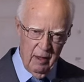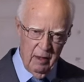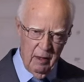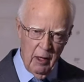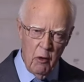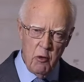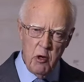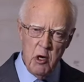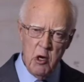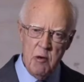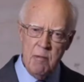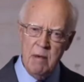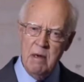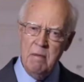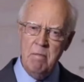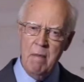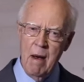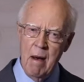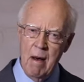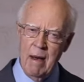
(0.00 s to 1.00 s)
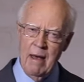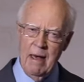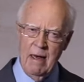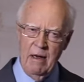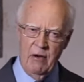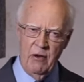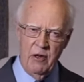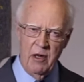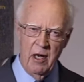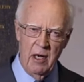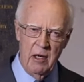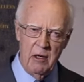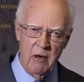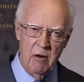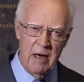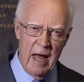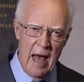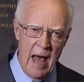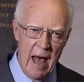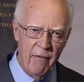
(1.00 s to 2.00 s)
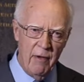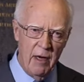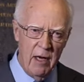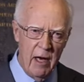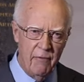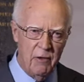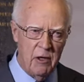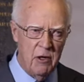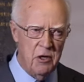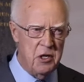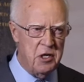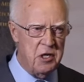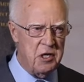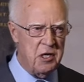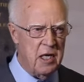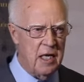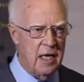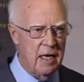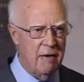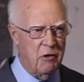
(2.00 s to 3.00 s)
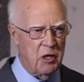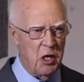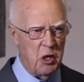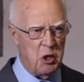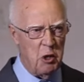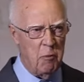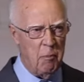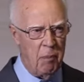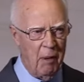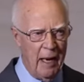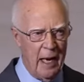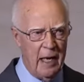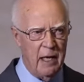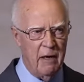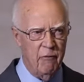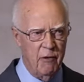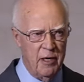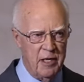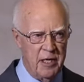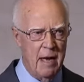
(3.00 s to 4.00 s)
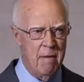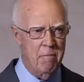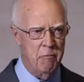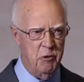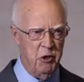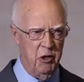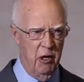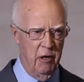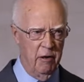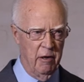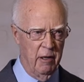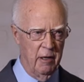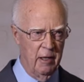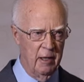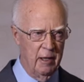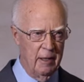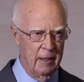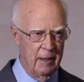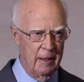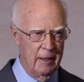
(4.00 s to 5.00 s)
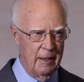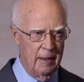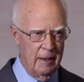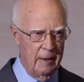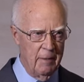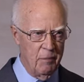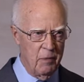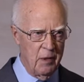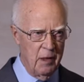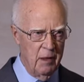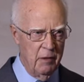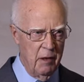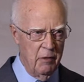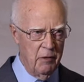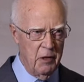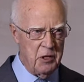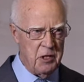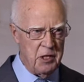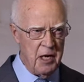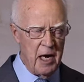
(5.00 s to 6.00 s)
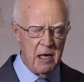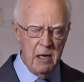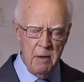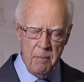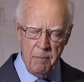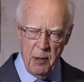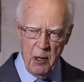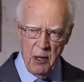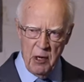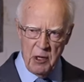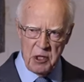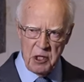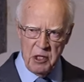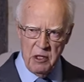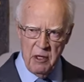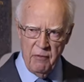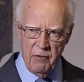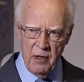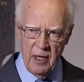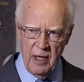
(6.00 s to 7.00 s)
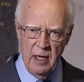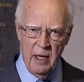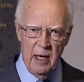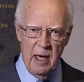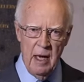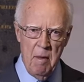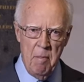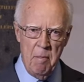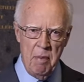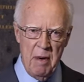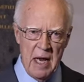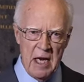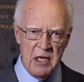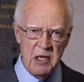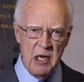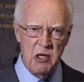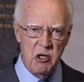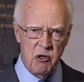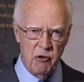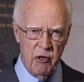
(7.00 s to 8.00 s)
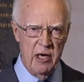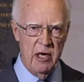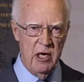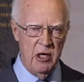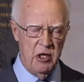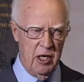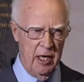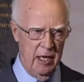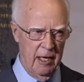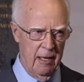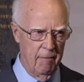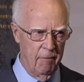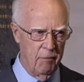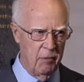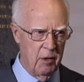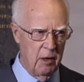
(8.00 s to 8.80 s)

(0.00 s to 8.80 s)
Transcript: No human mind could ever have conceived such a plan of redemption, that the second person of the Blessed Trinity